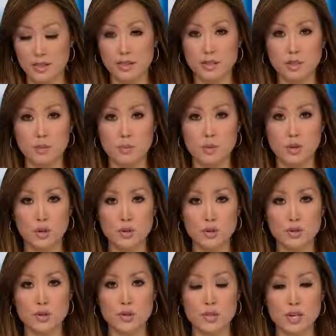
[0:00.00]
The
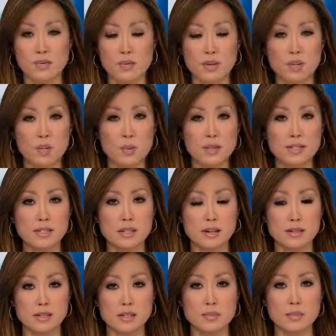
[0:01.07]
computers of the U.S.
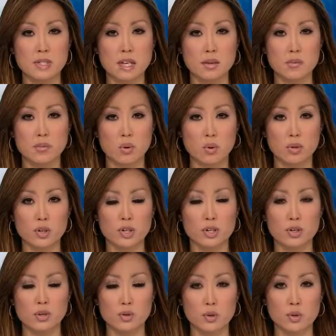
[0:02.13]
Customs and Border
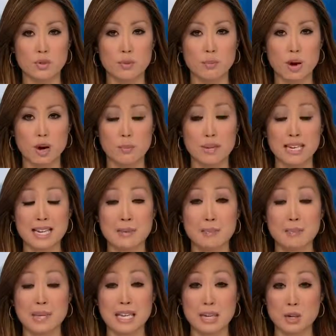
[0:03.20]
Control Department
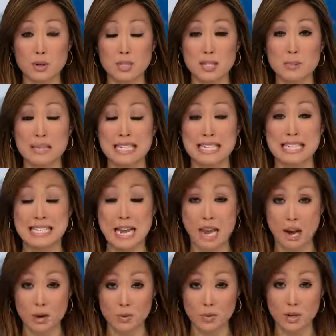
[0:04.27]
appear to be
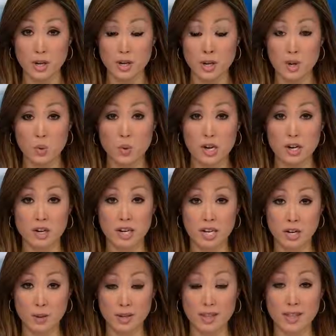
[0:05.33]
down. We are
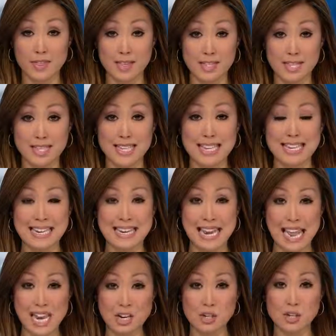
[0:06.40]
hearing that this is a
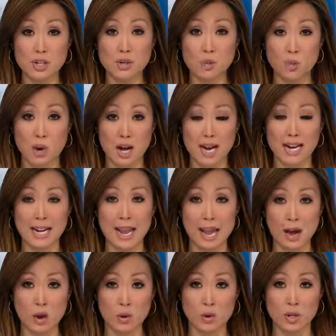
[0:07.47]
nationwide
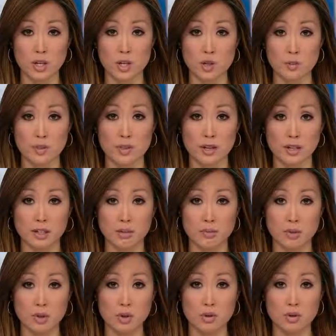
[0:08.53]
outage, but that
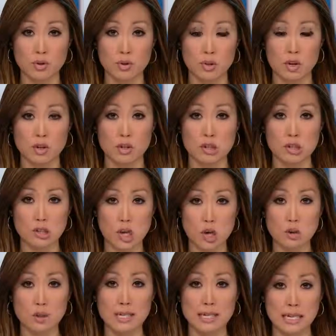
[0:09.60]
computers are
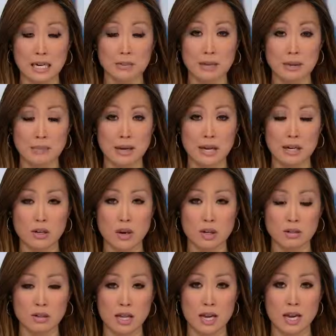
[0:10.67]
slowly coming back
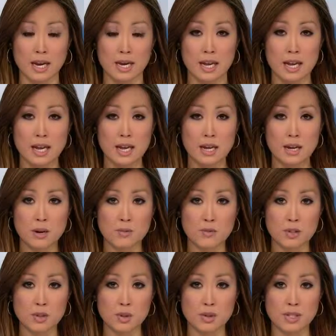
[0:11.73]
online. Now,
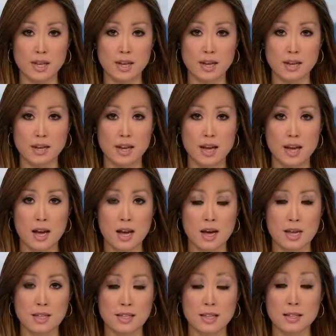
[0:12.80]
officials say uh,
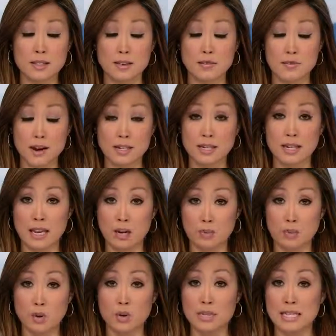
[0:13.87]
it is affecting
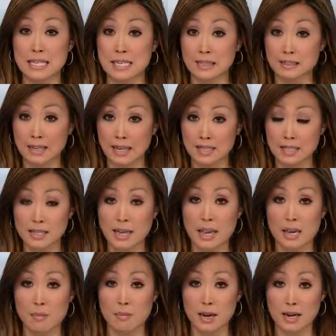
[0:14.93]
airports in Atlanta
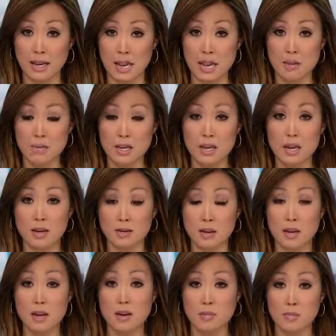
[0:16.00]
and Miami and
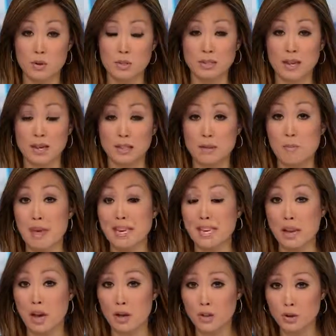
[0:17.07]
most likely many
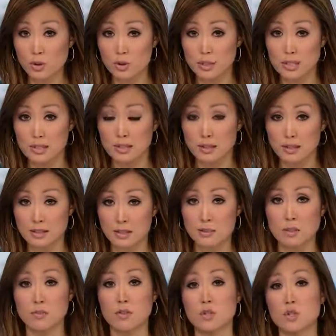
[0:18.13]
others. Customs
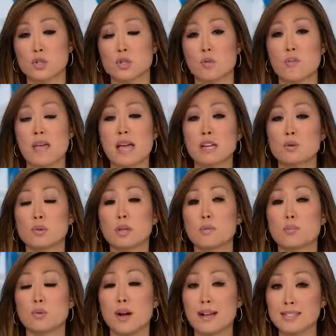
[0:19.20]
officials are manually
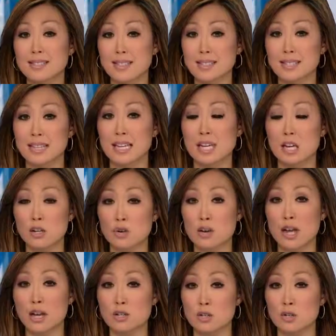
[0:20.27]
processing
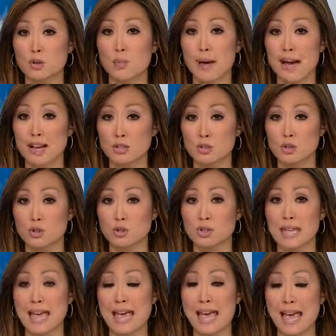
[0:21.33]
international passengers
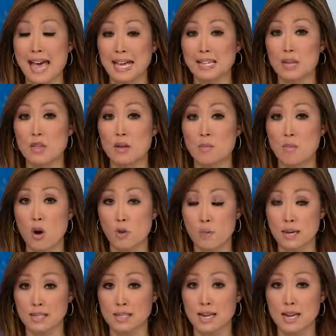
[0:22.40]
at the
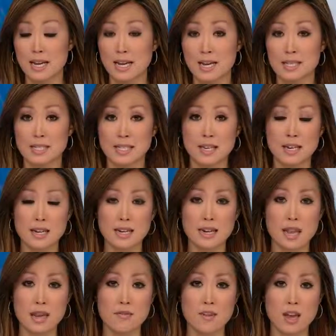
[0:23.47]
moment. CNN
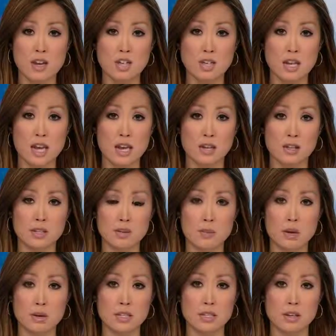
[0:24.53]
aviation analyst
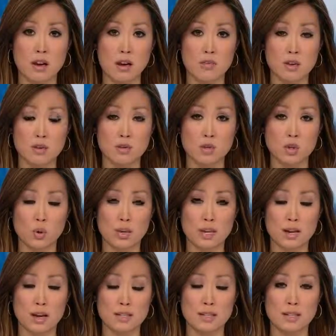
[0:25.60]
Mary Schiavo is joining
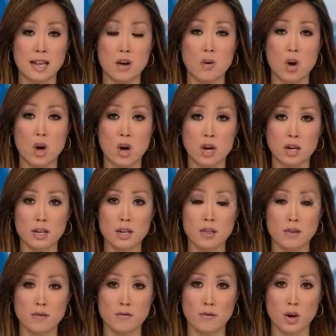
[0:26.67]
us now on the
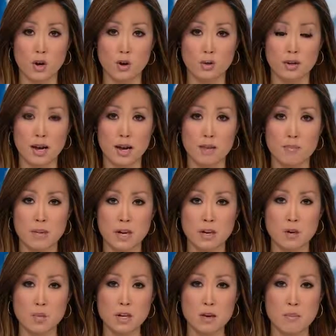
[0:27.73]
phone. Uh, Mary,
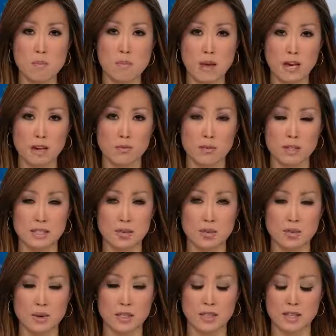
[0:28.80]
what do you make of what,
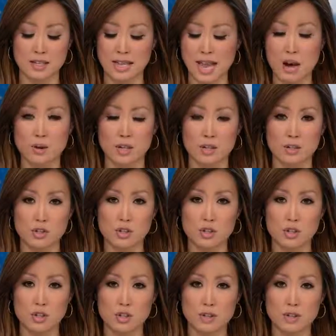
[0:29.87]
what this outage?